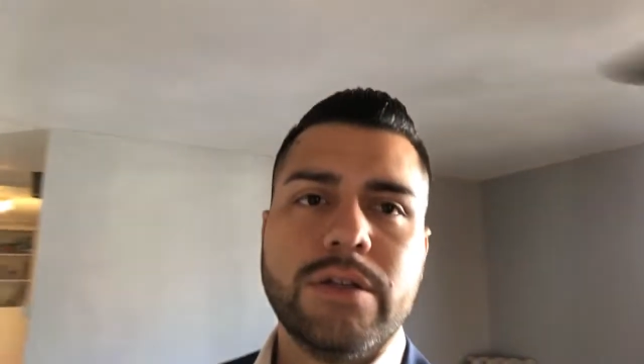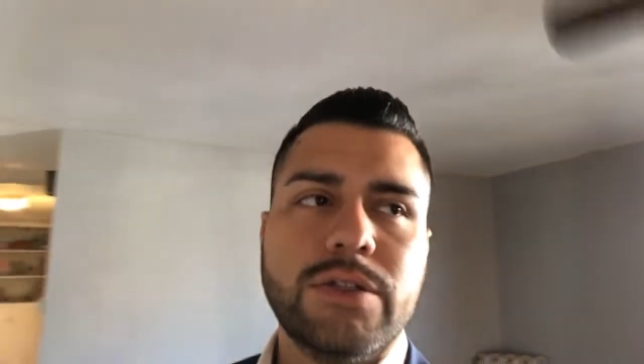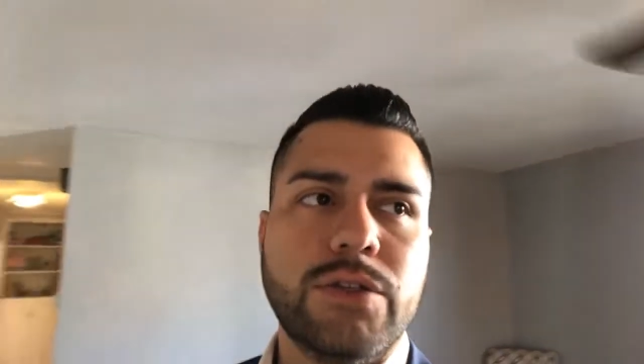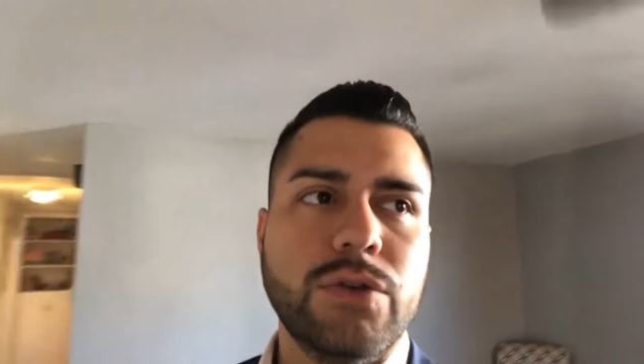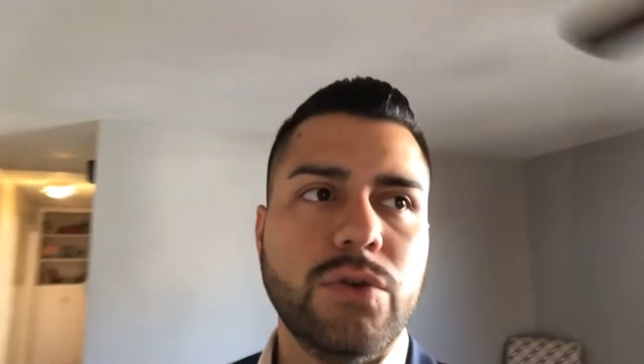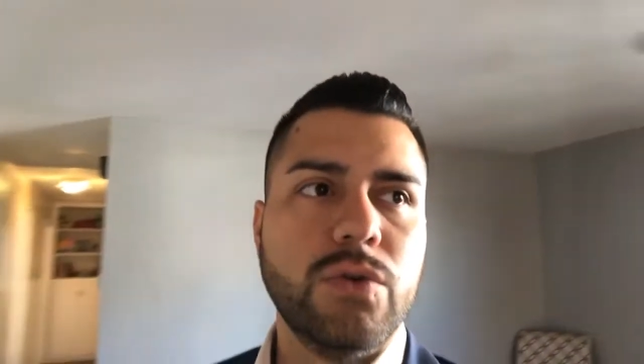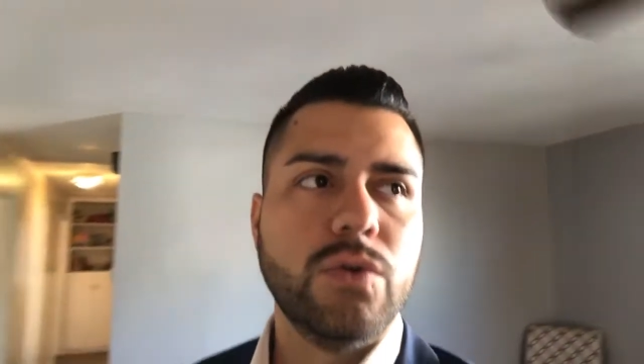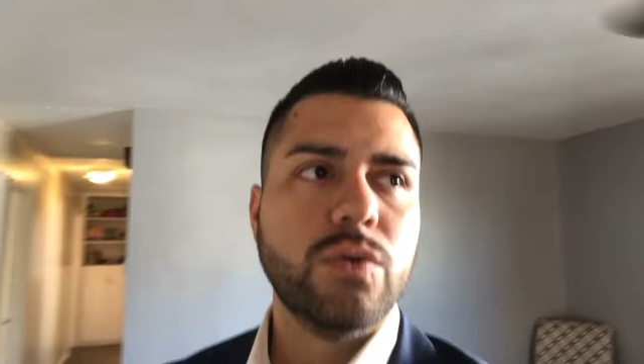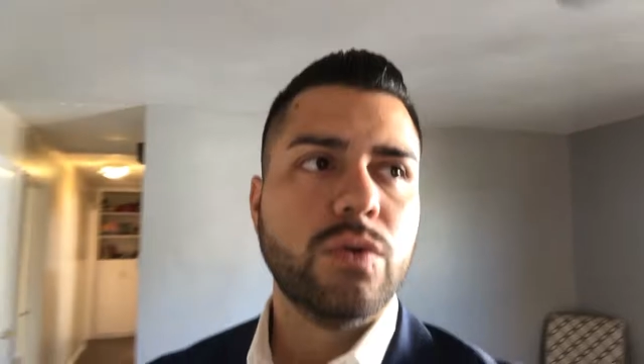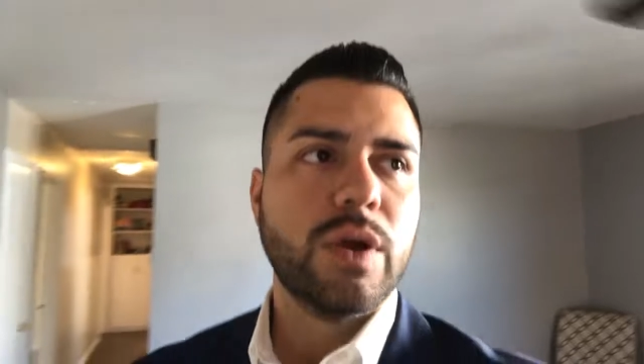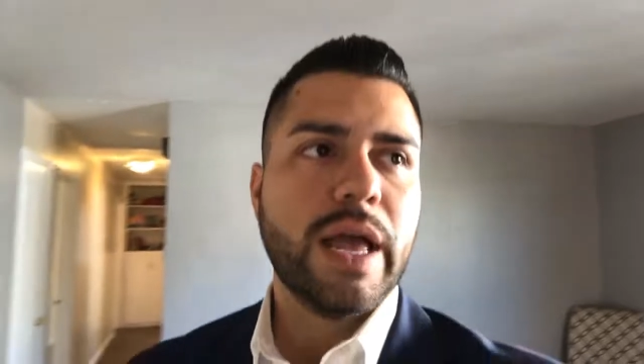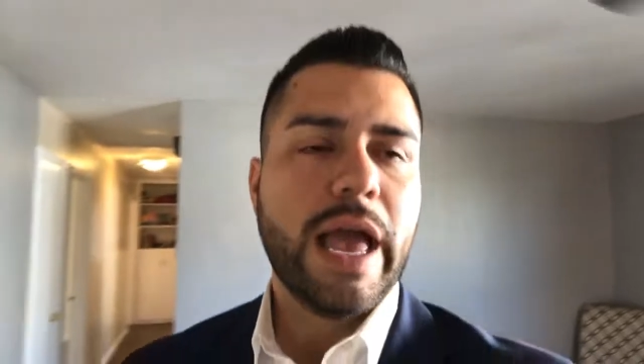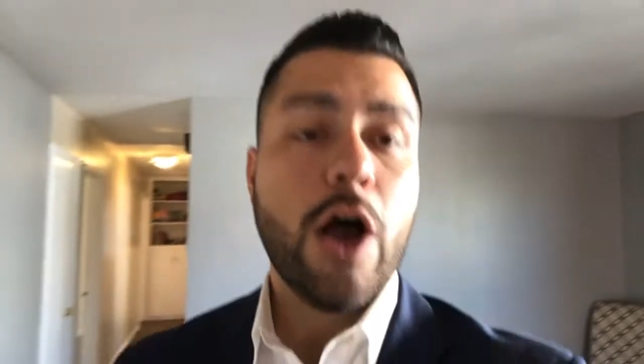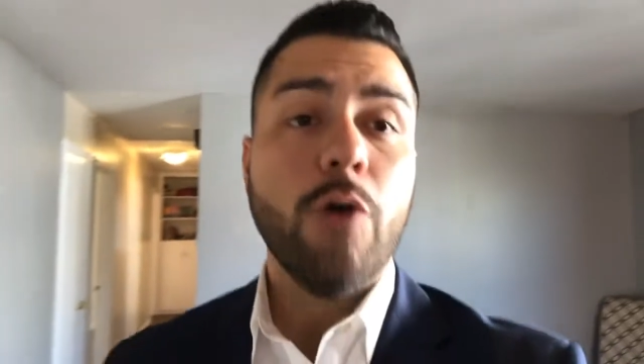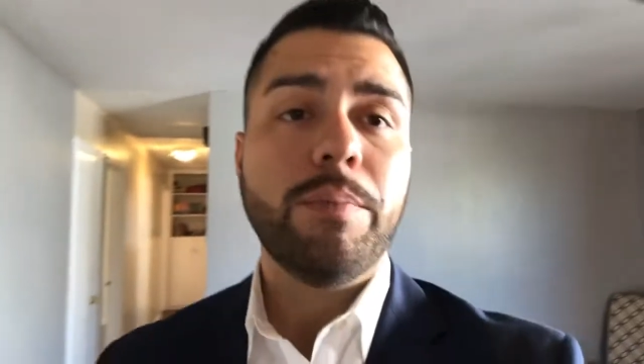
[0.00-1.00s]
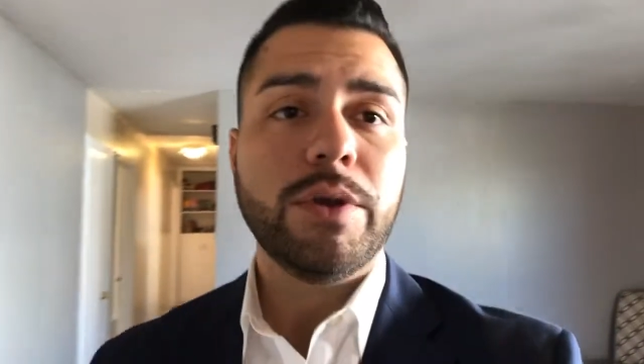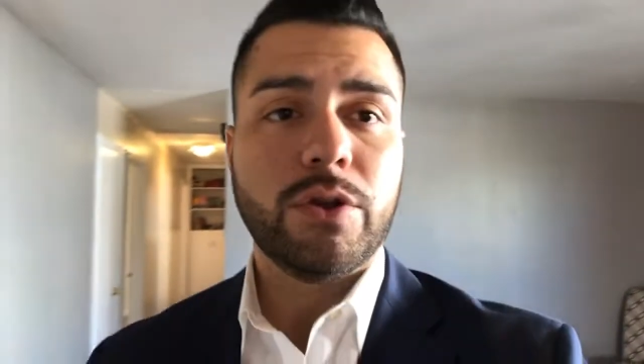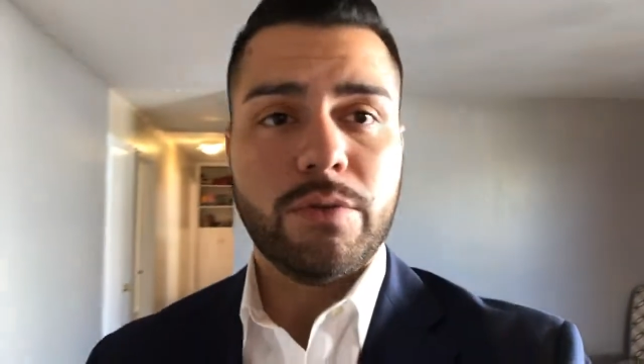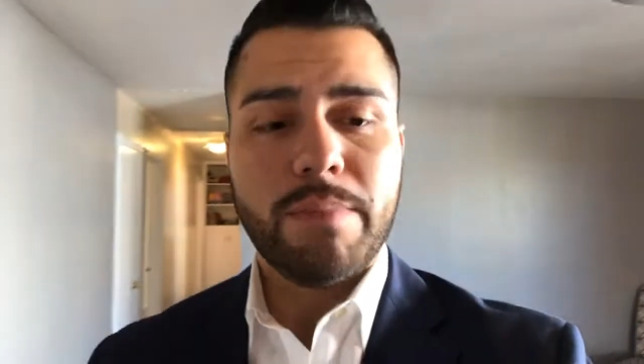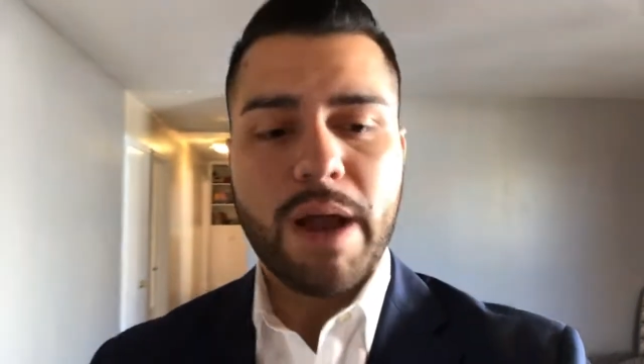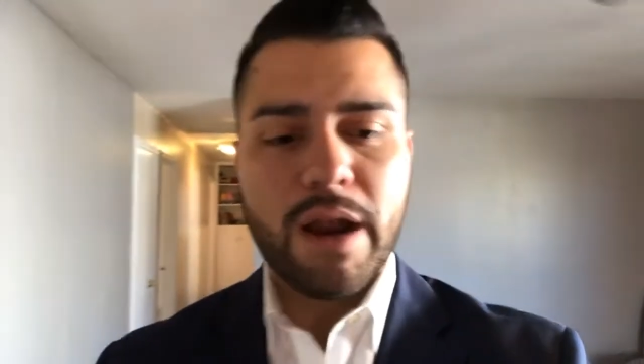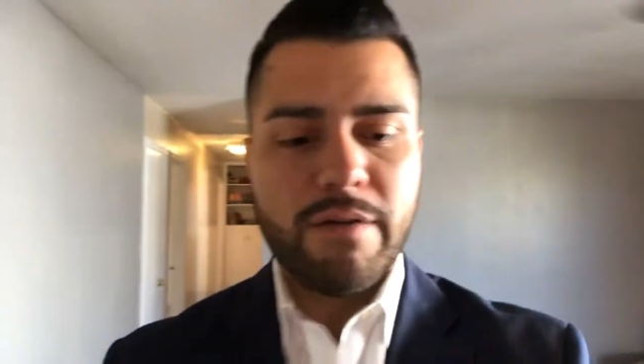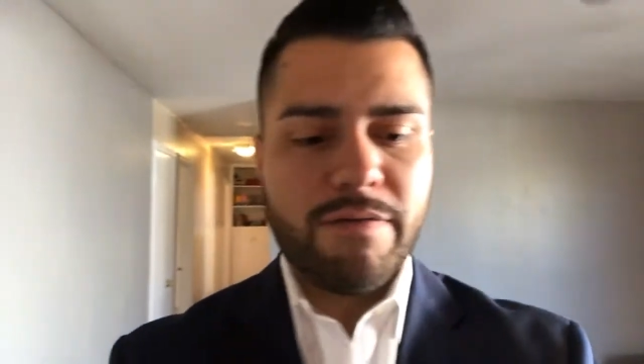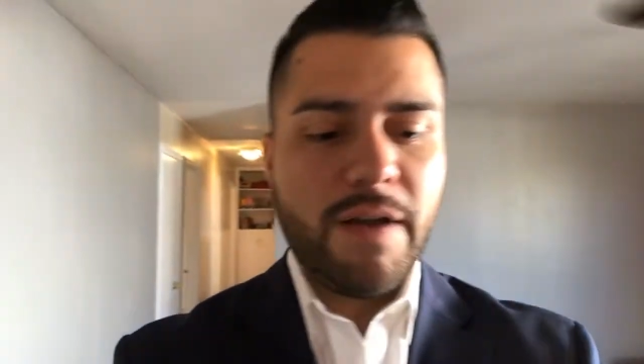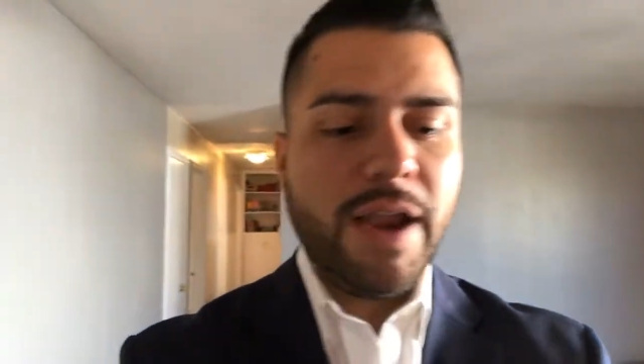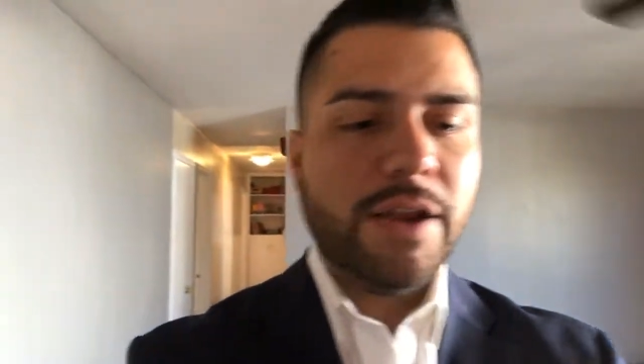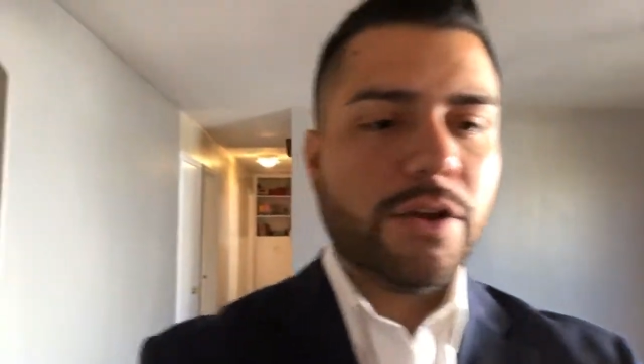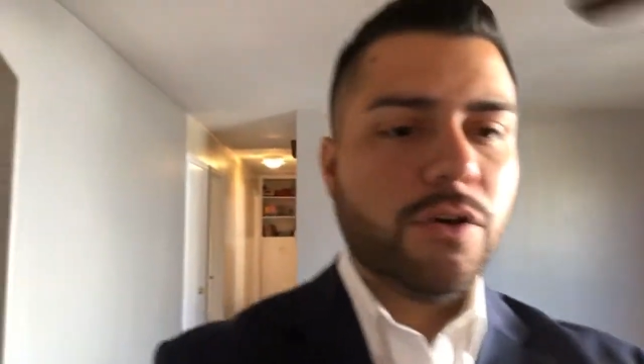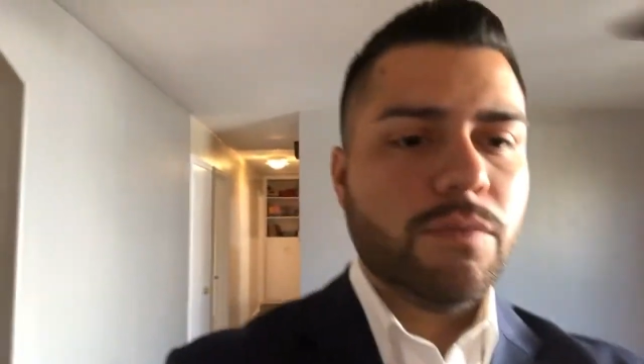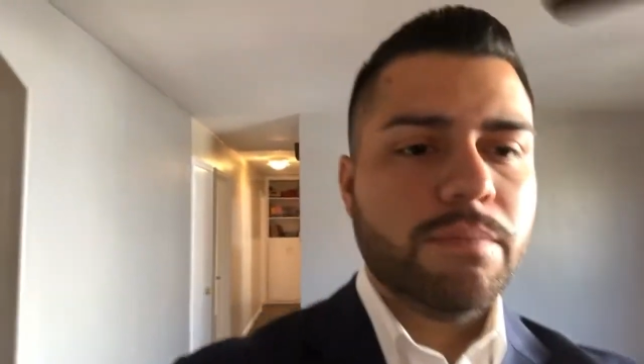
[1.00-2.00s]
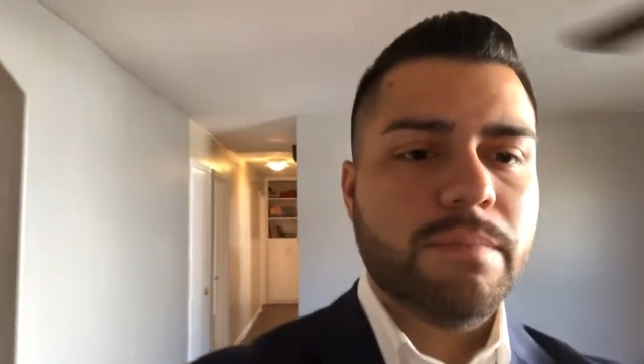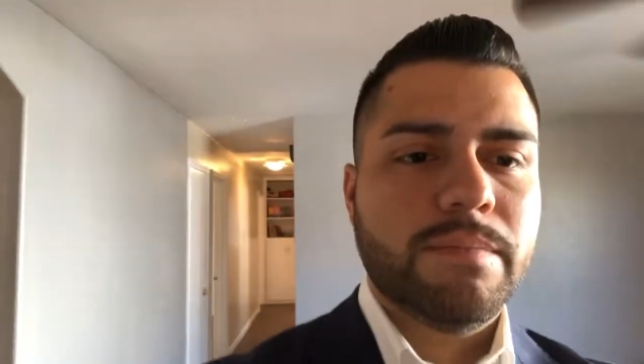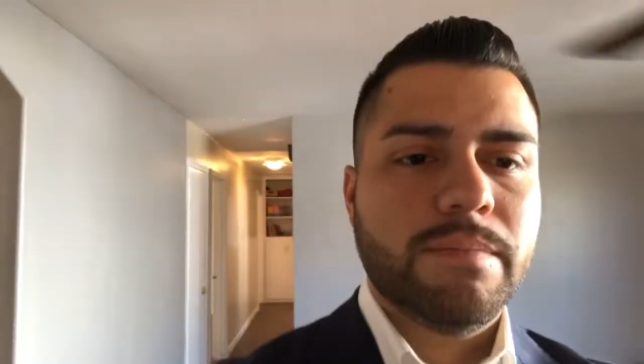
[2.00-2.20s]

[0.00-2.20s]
to helping your buyer find a home.